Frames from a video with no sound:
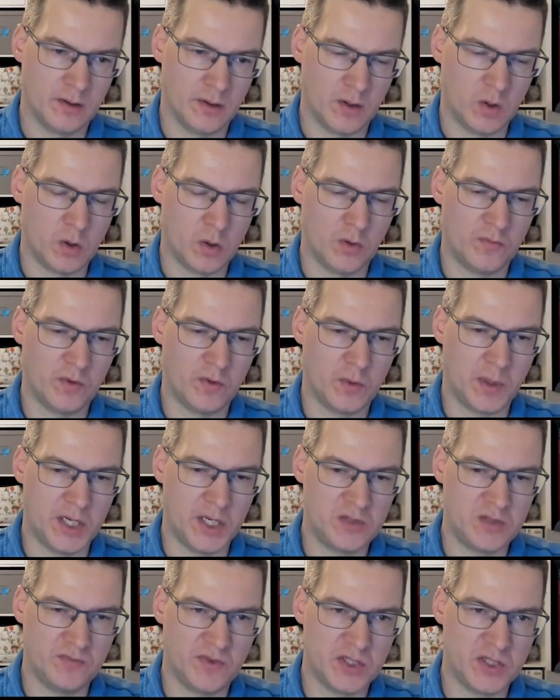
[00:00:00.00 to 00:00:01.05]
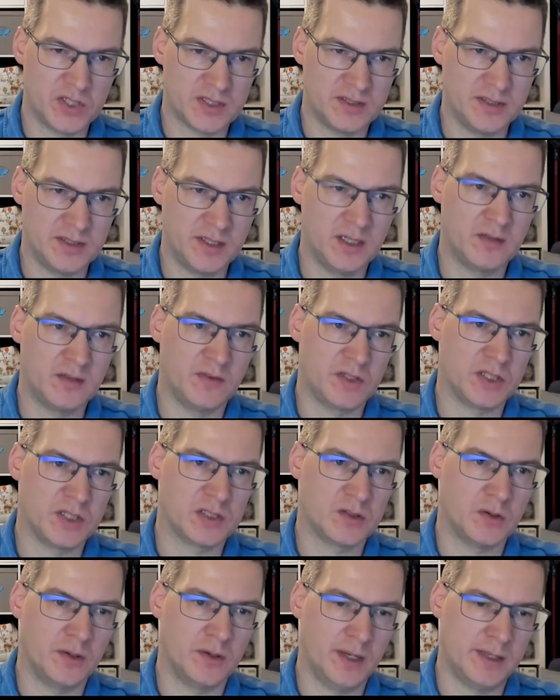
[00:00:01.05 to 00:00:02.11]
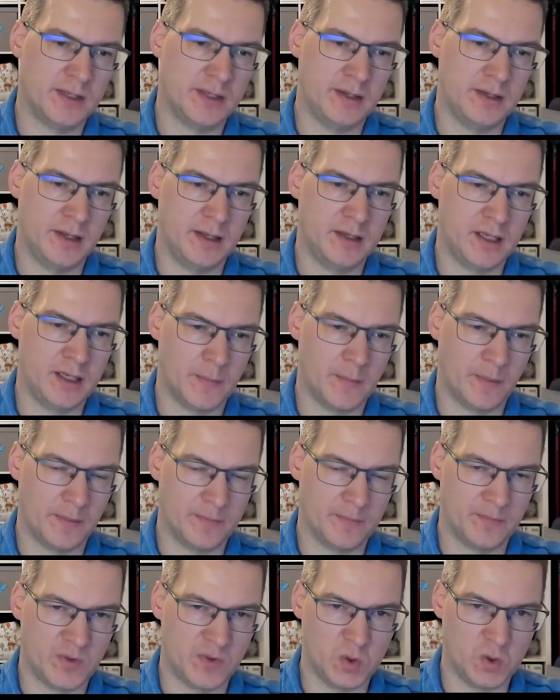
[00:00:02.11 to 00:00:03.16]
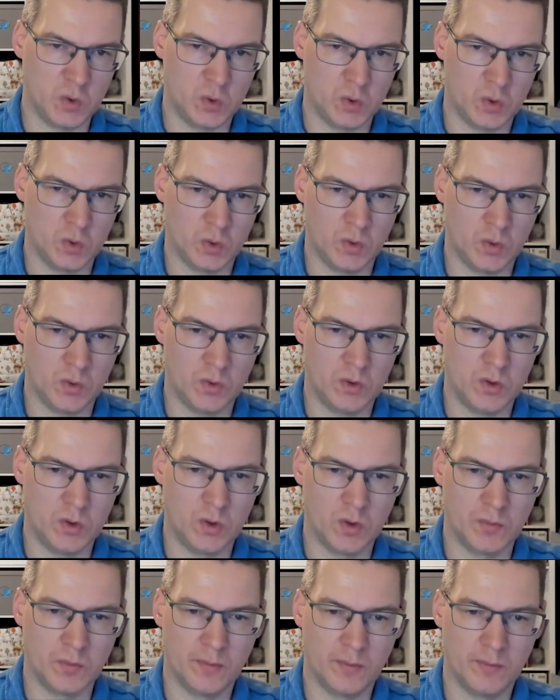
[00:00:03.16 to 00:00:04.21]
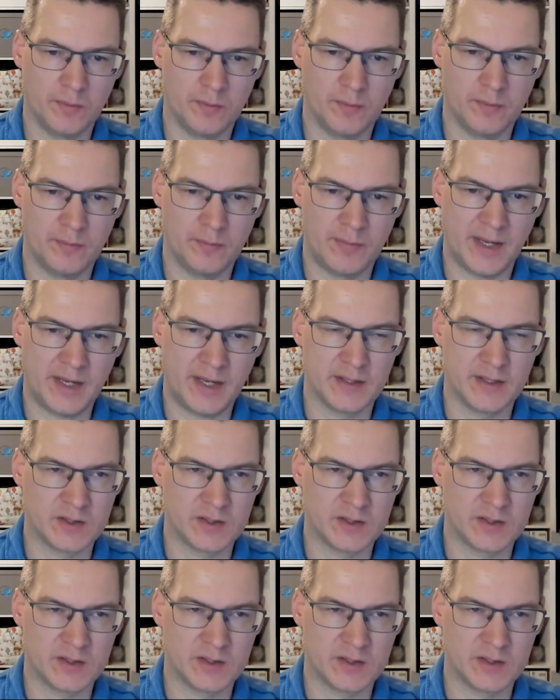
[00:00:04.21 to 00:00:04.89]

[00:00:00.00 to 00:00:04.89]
configuration which is needed, which is connecting AEM to your backend